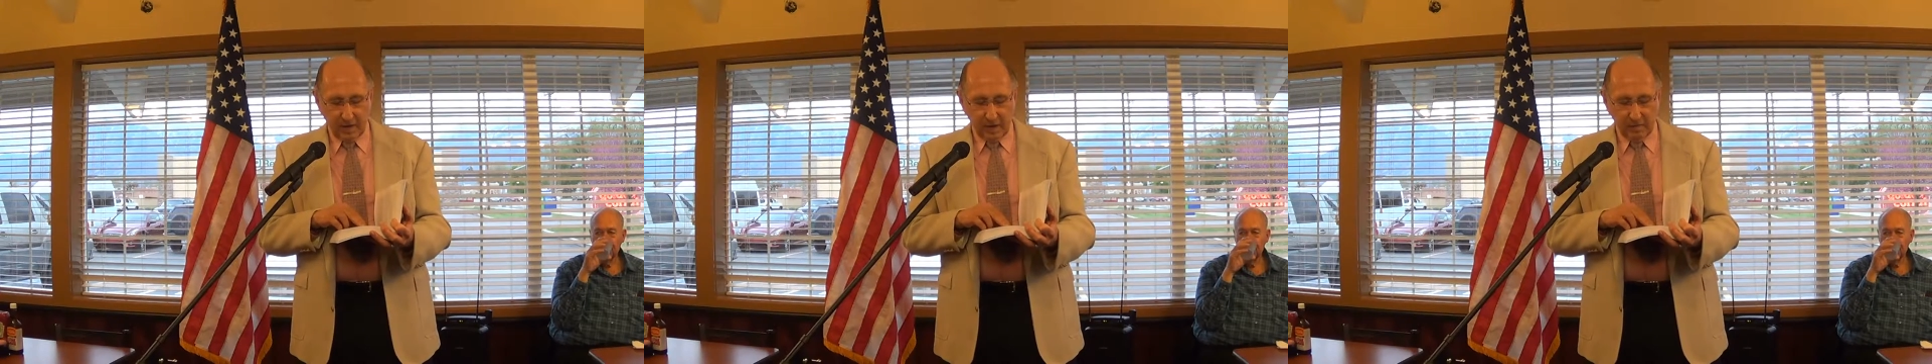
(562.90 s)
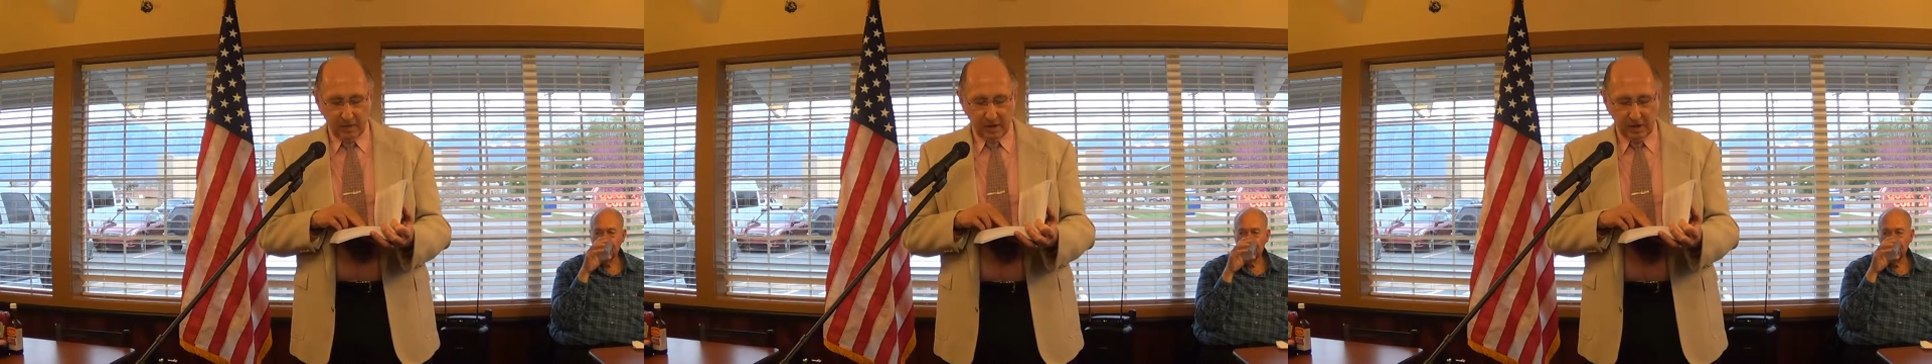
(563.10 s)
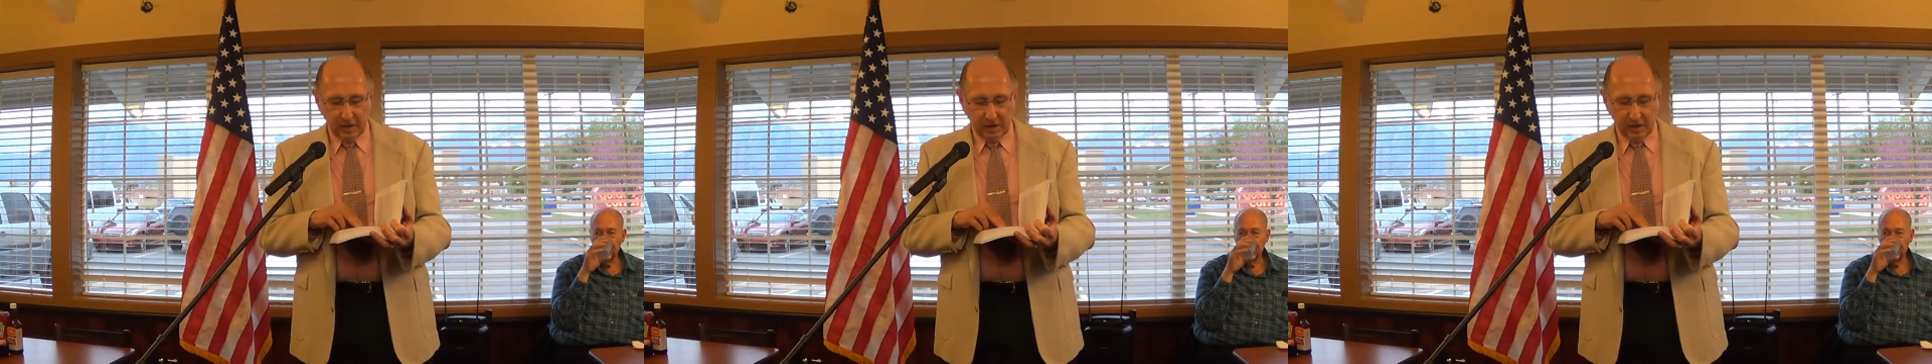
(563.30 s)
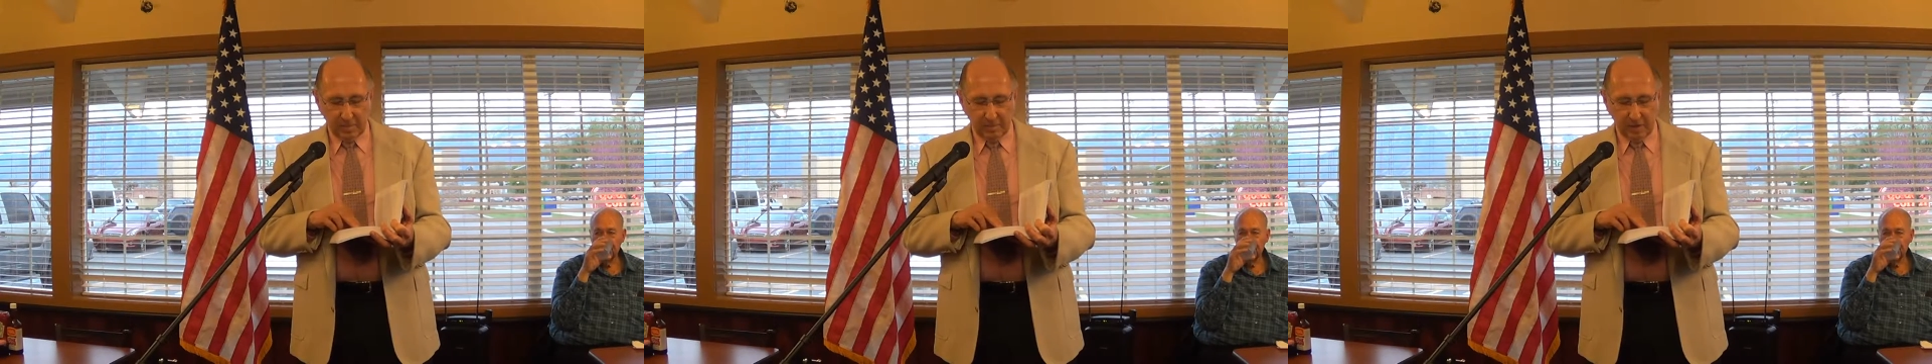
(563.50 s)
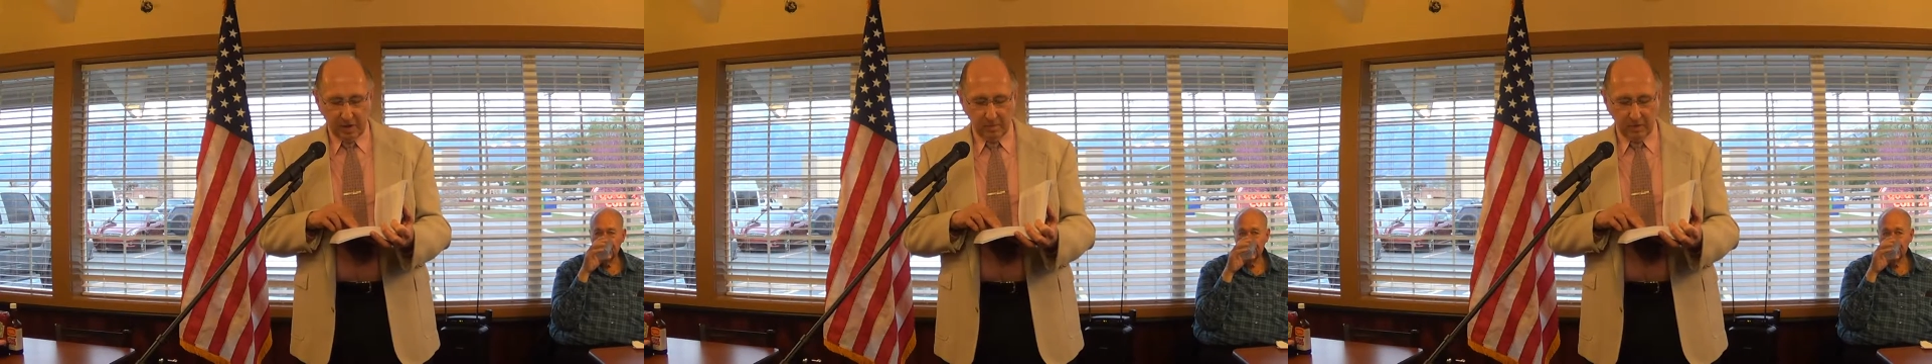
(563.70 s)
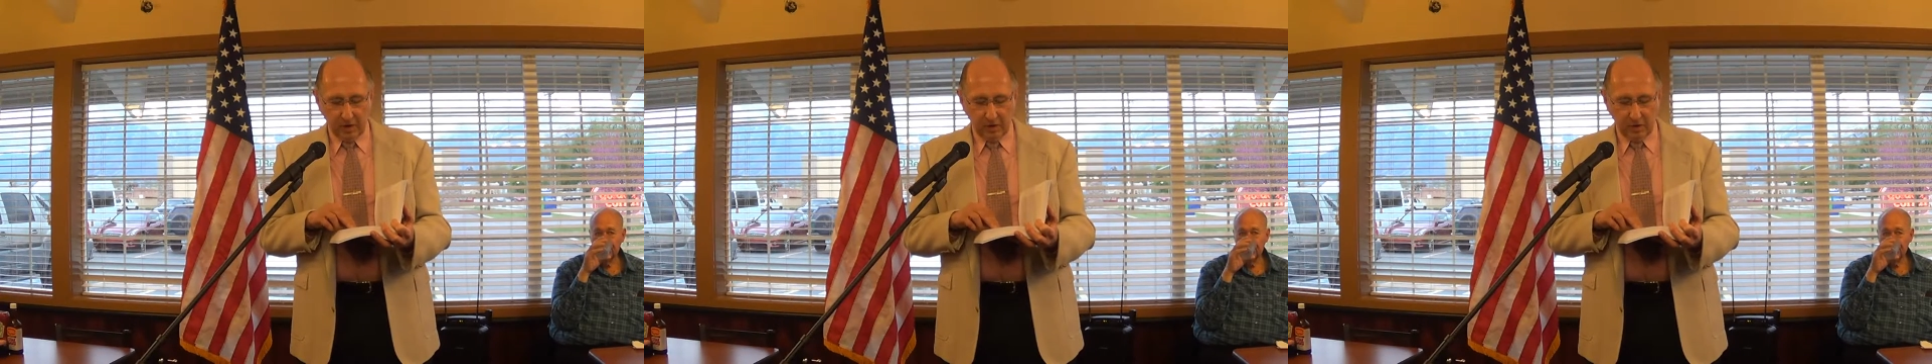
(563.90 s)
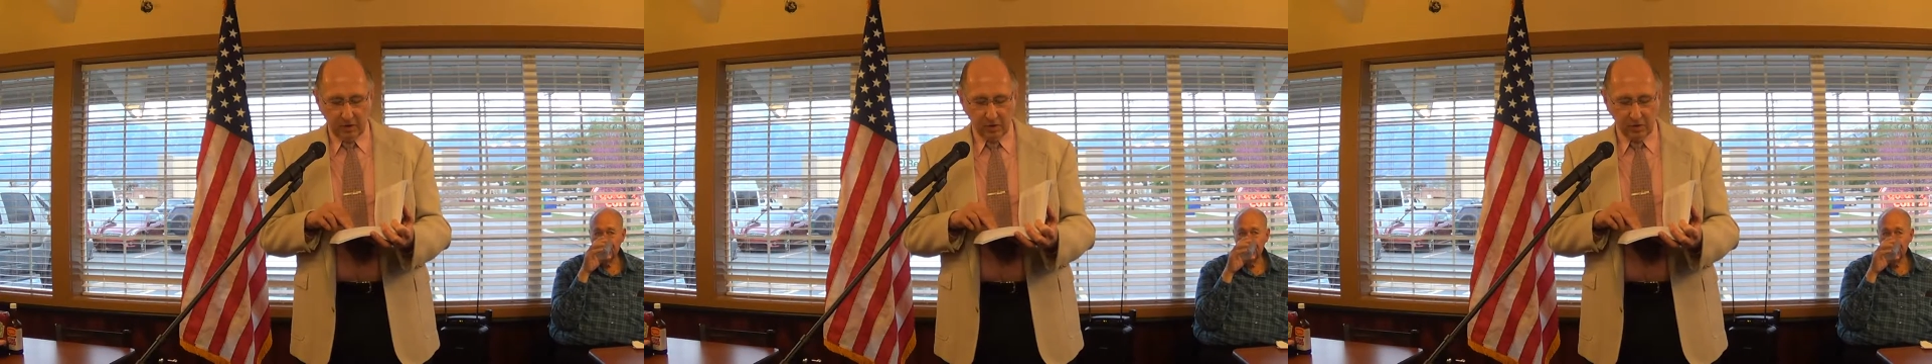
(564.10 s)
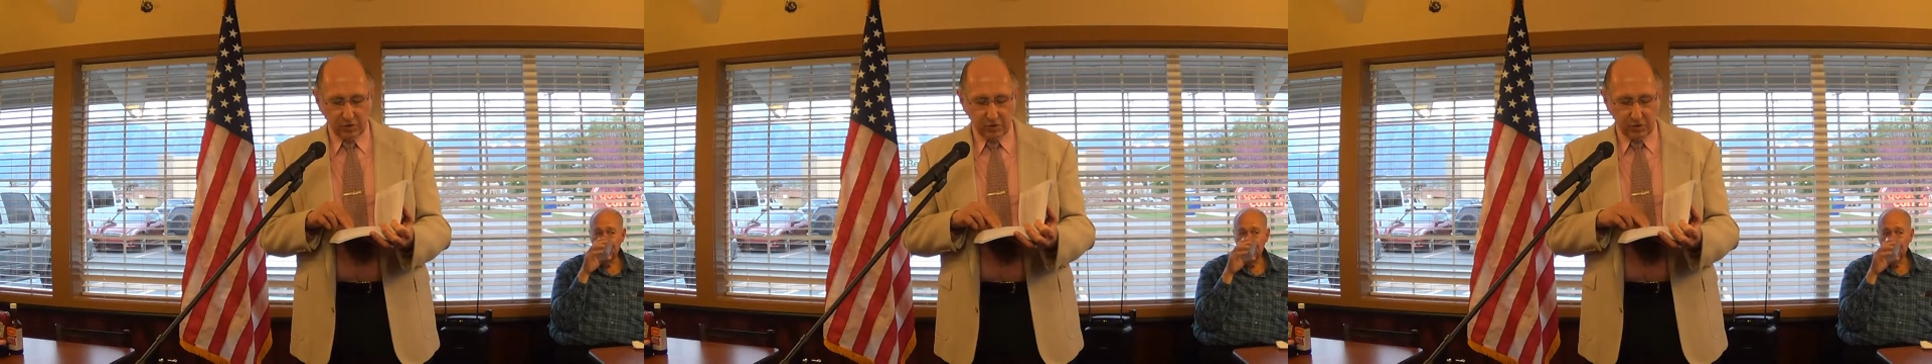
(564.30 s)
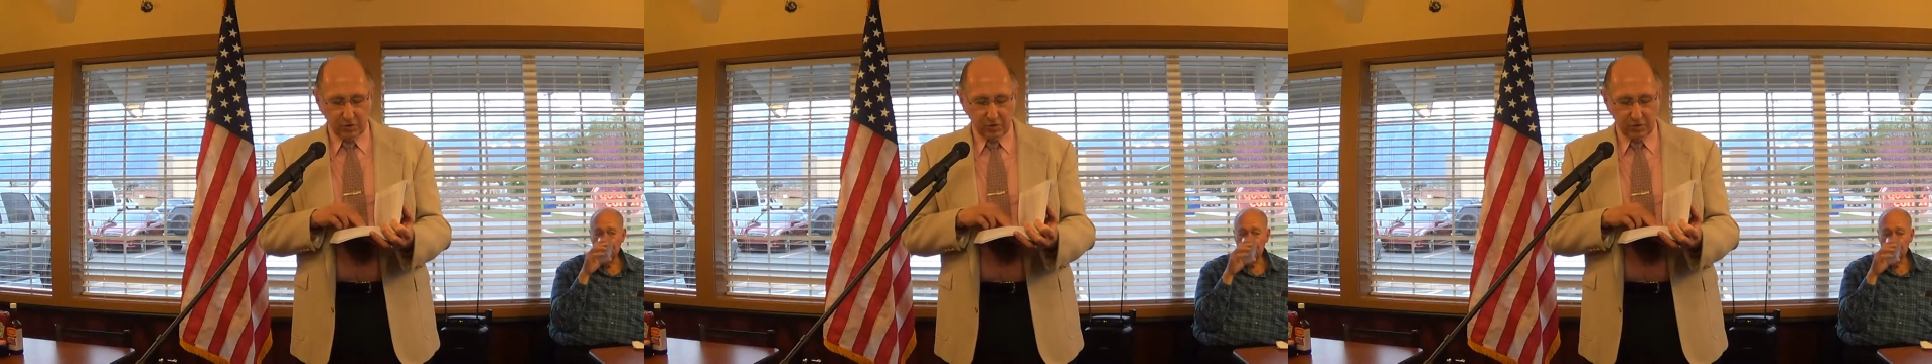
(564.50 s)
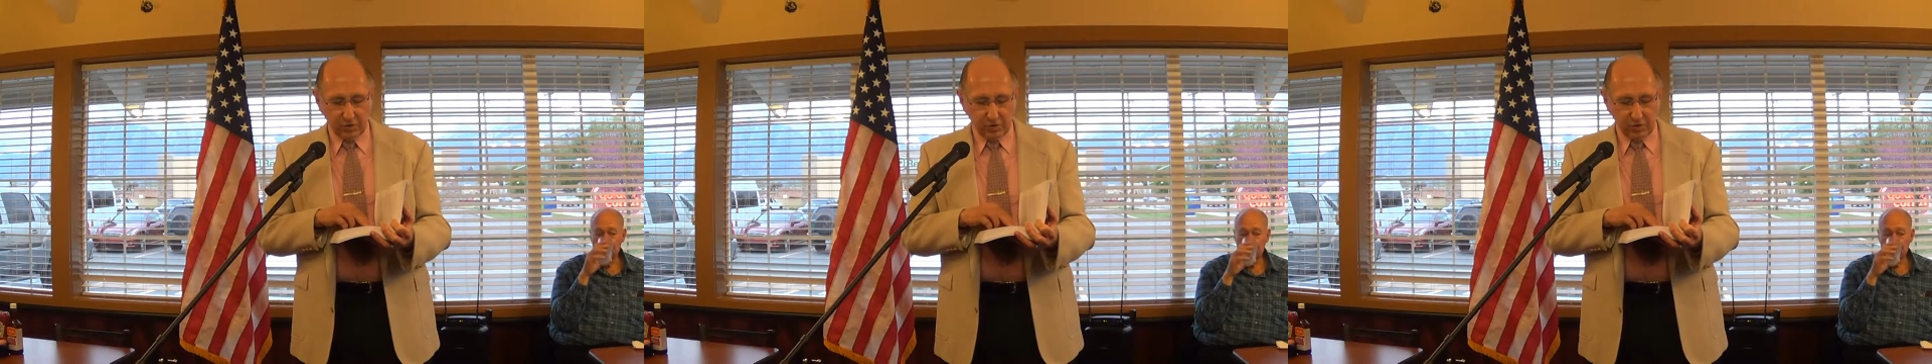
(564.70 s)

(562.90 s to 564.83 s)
Immediately upon making this choice